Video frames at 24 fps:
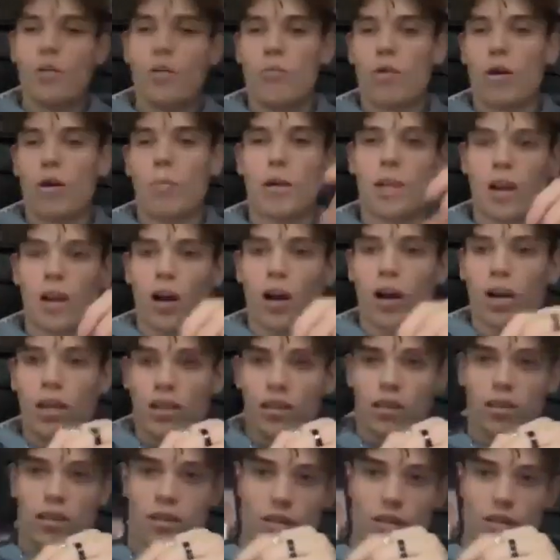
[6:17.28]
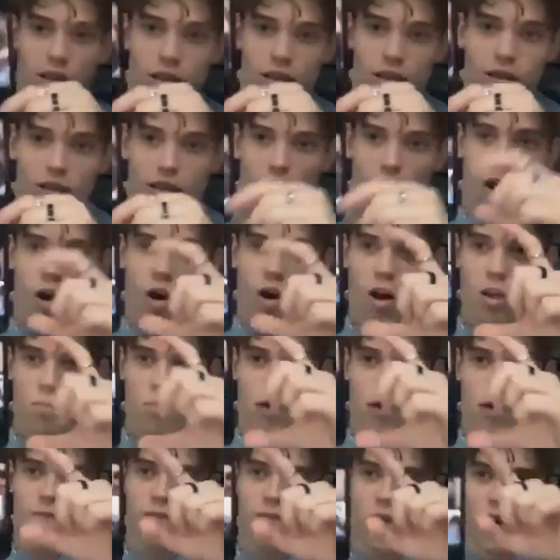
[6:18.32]
Probably like the height of
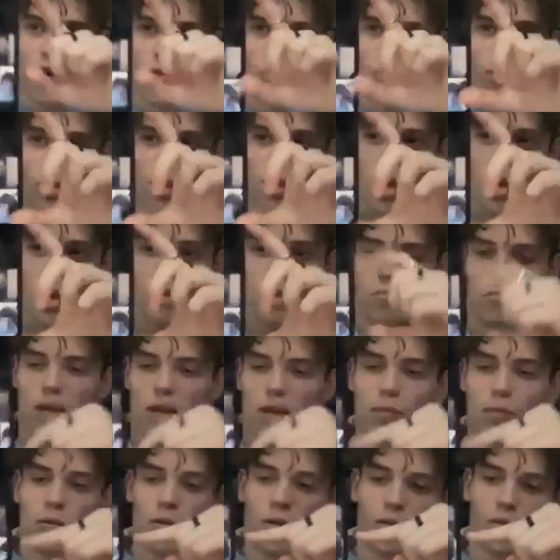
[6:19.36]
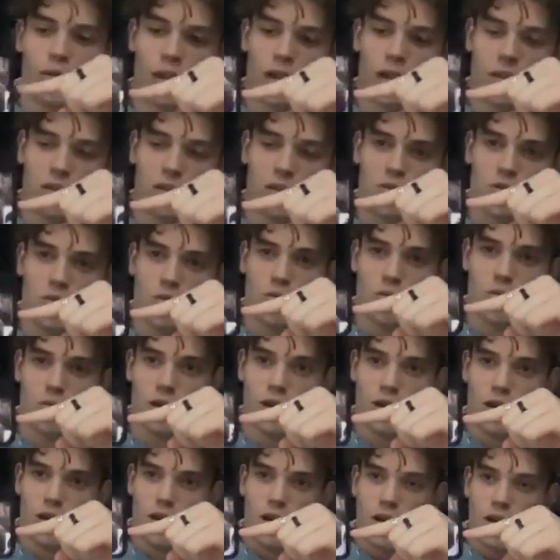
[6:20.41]
my phone, but then maybe not as tall,
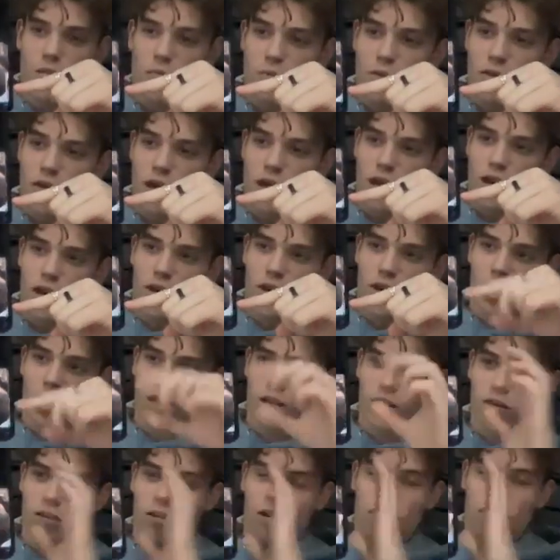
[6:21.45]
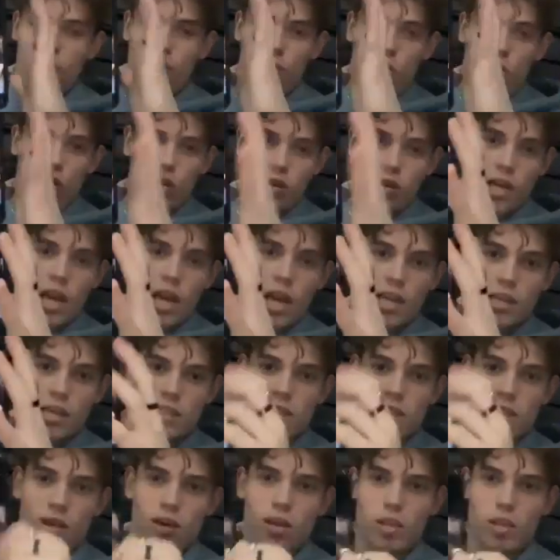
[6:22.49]
but then like a full-on cake
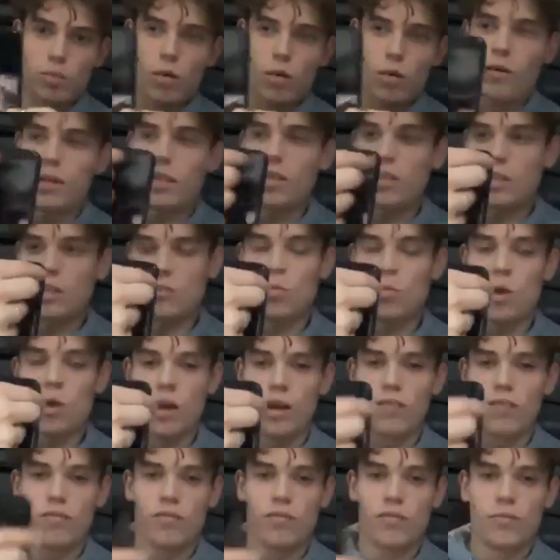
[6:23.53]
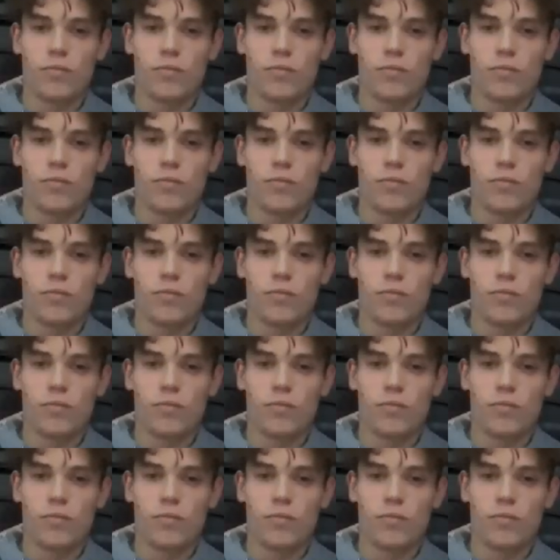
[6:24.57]
slice, probably this width.